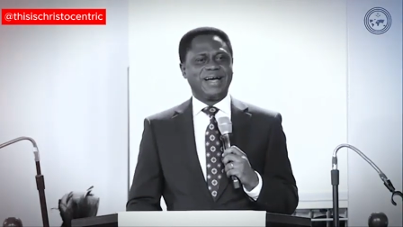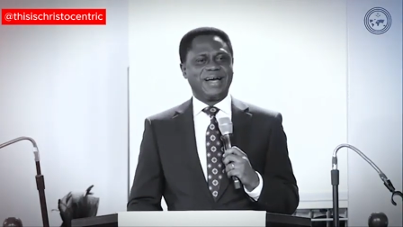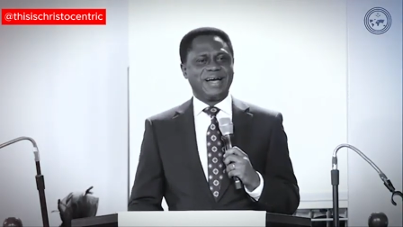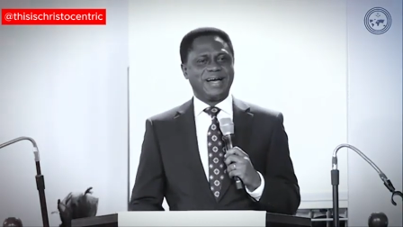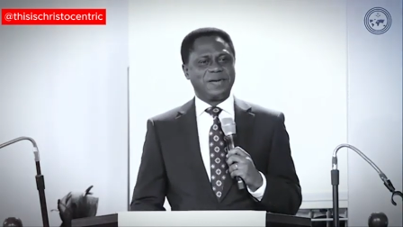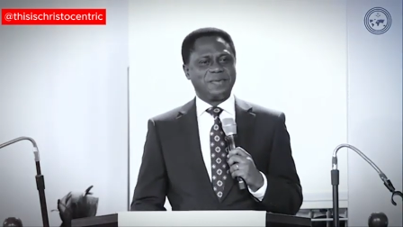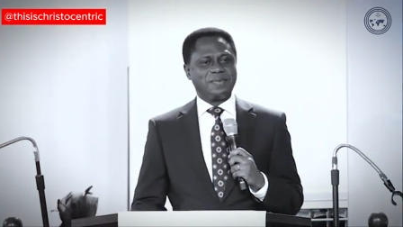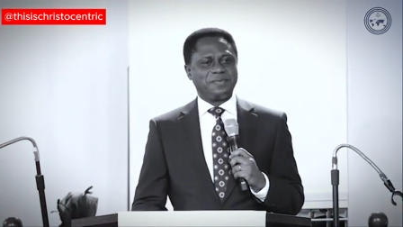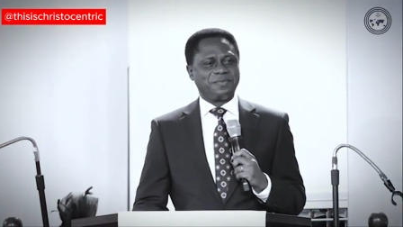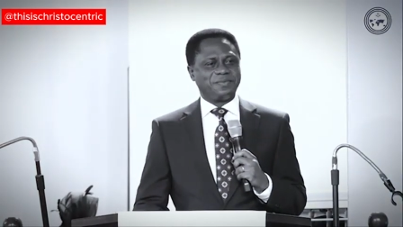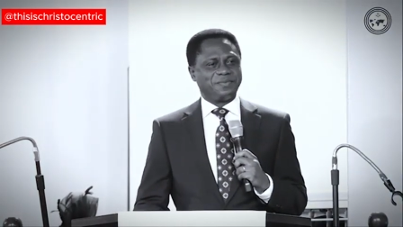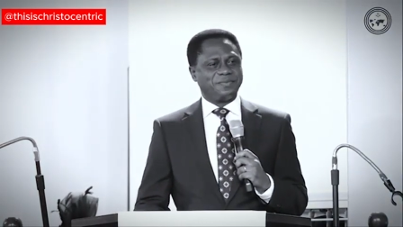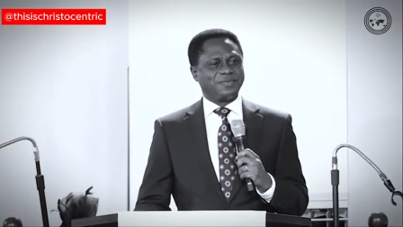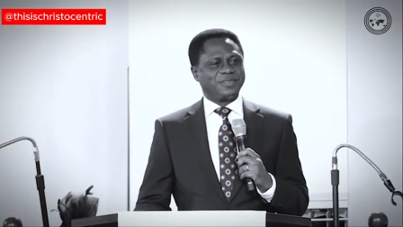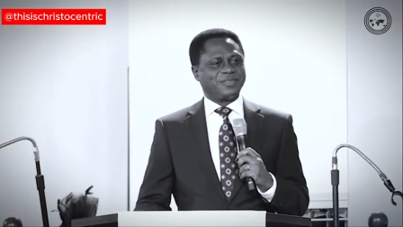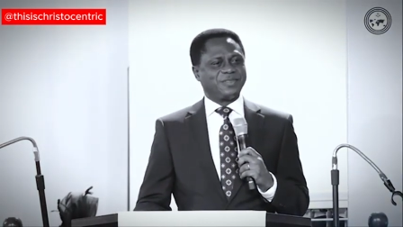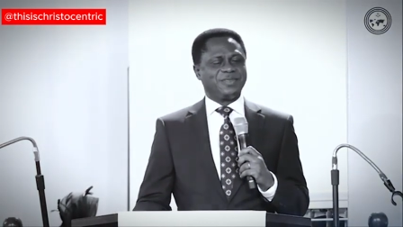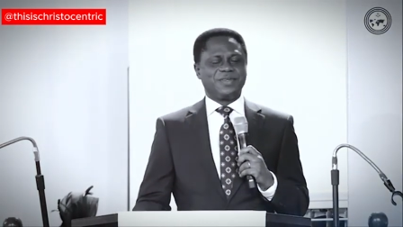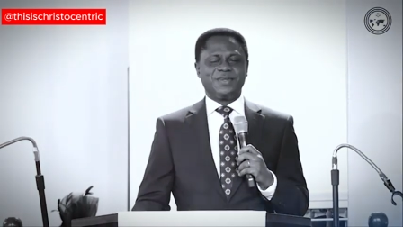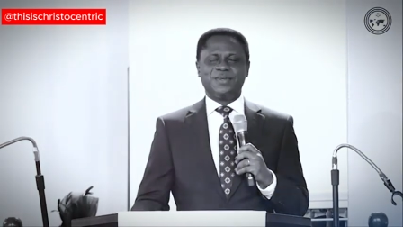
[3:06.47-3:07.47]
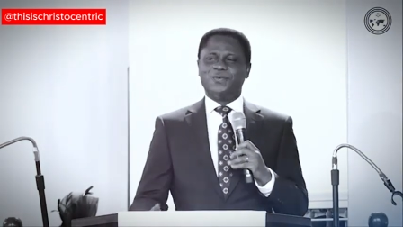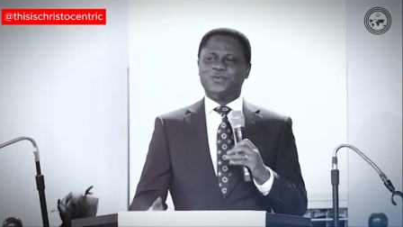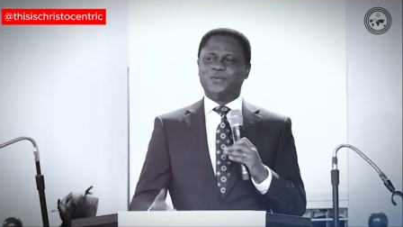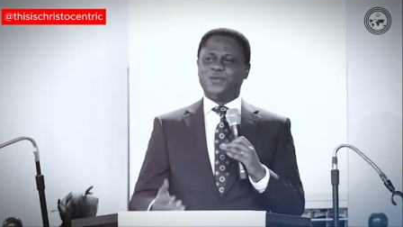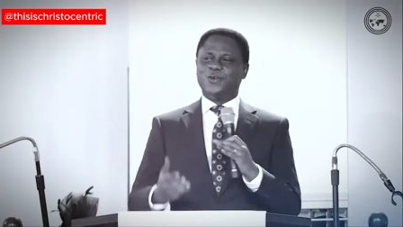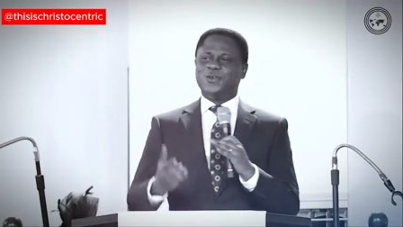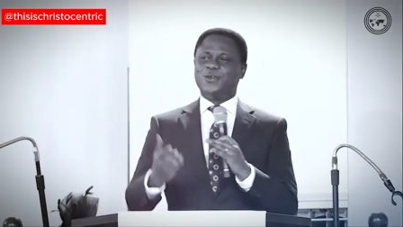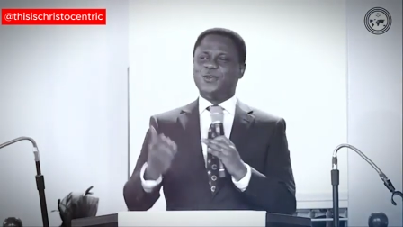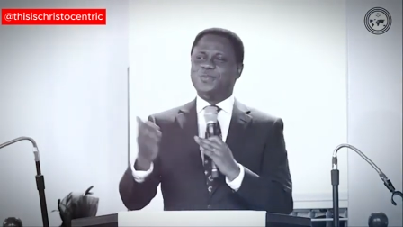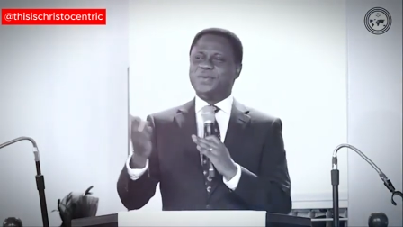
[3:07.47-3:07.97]
Um,
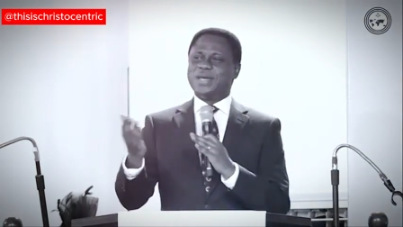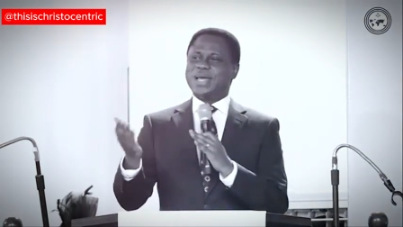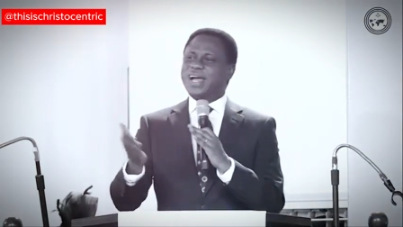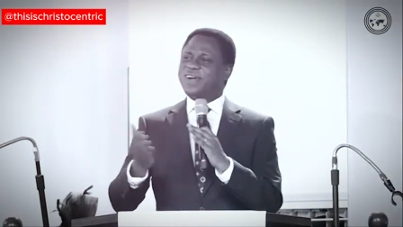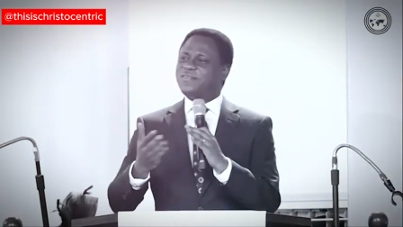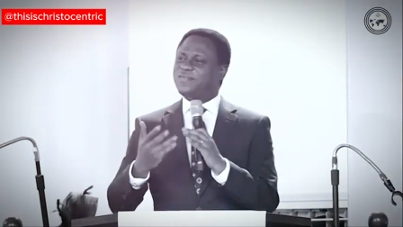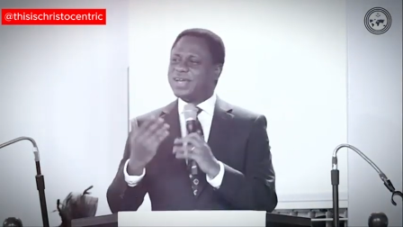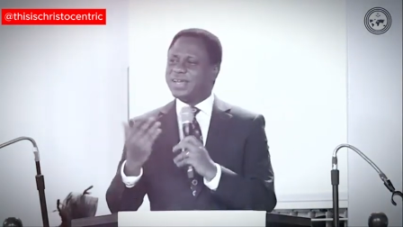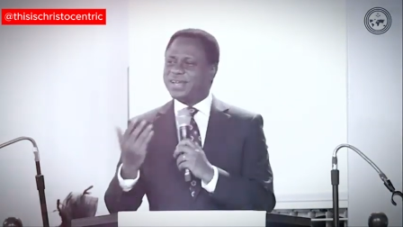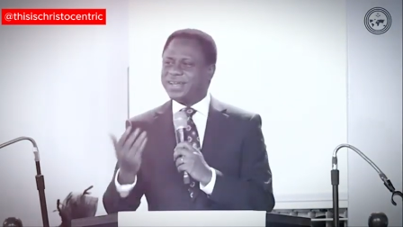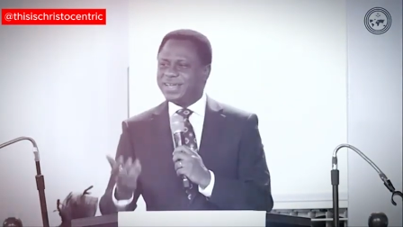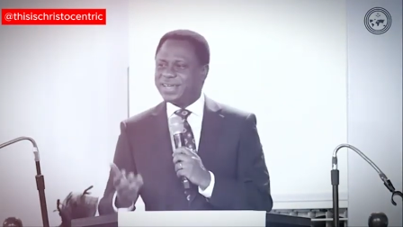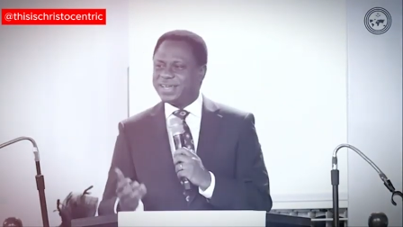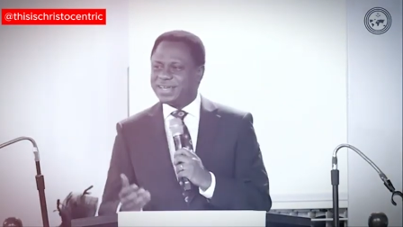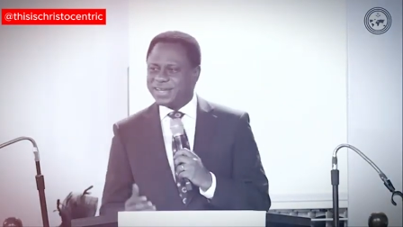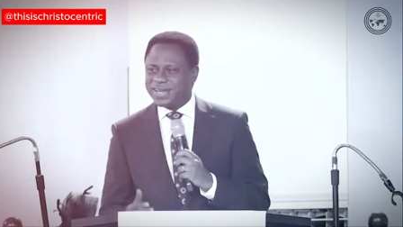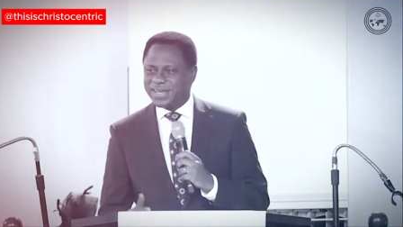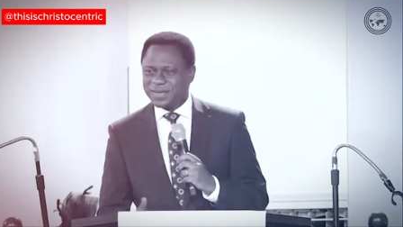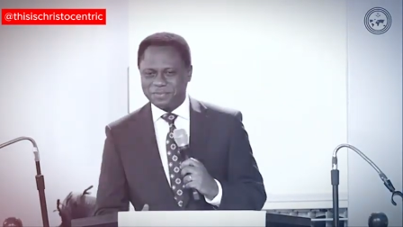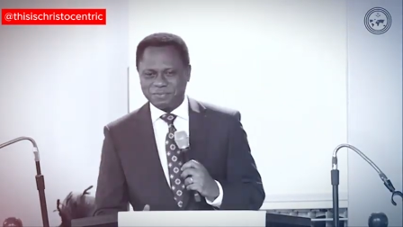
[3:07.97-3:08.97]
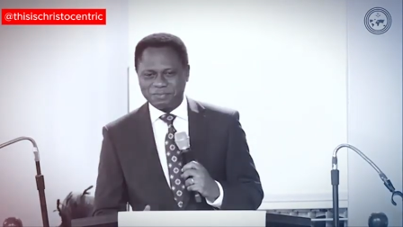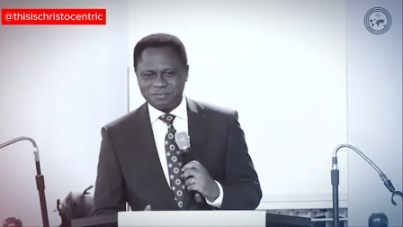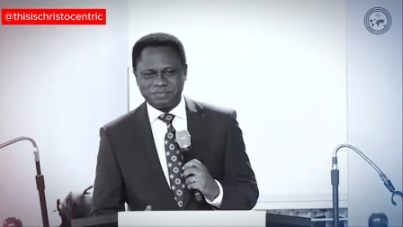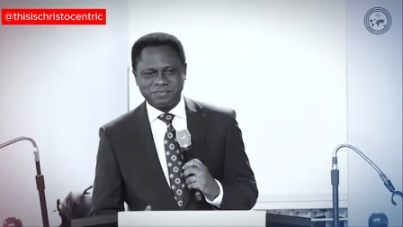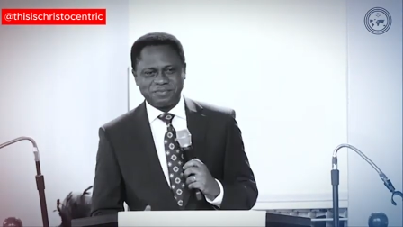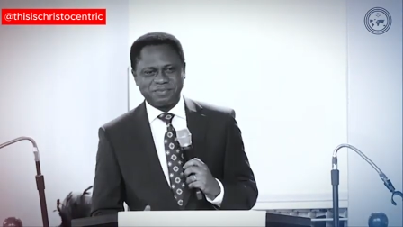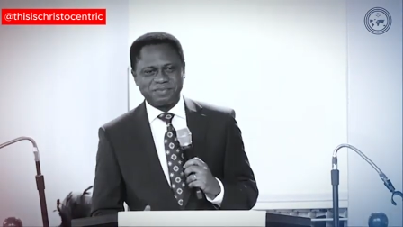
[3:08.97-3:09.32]
you may have a nickname,